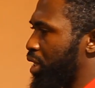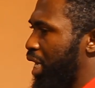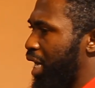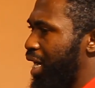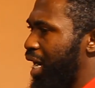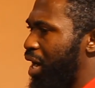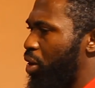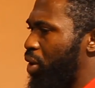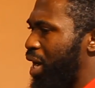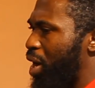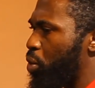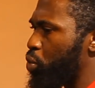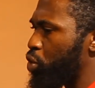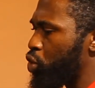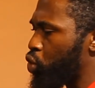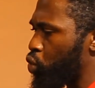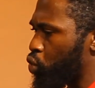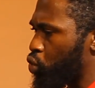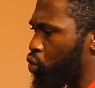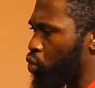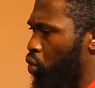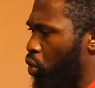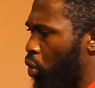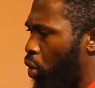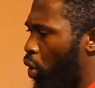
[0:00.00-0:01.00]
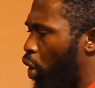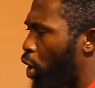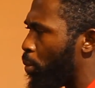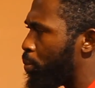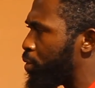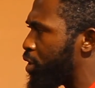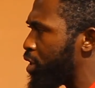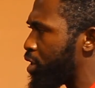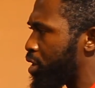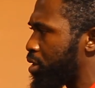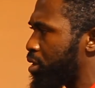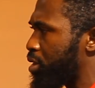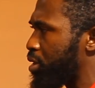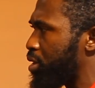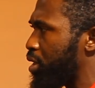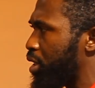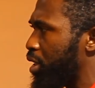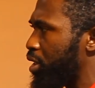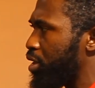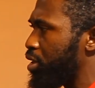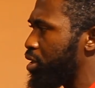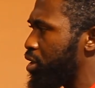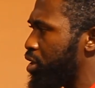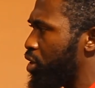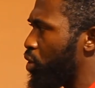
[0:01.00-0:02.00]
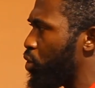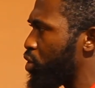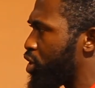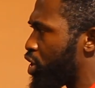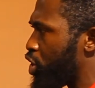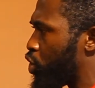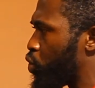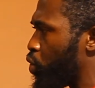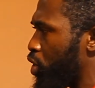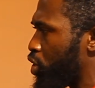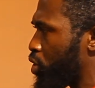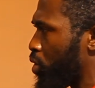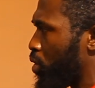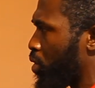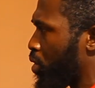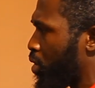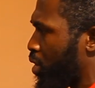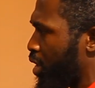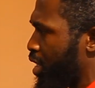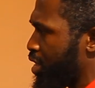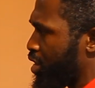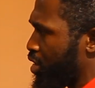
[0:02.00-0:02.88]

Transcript: How can we curb this, current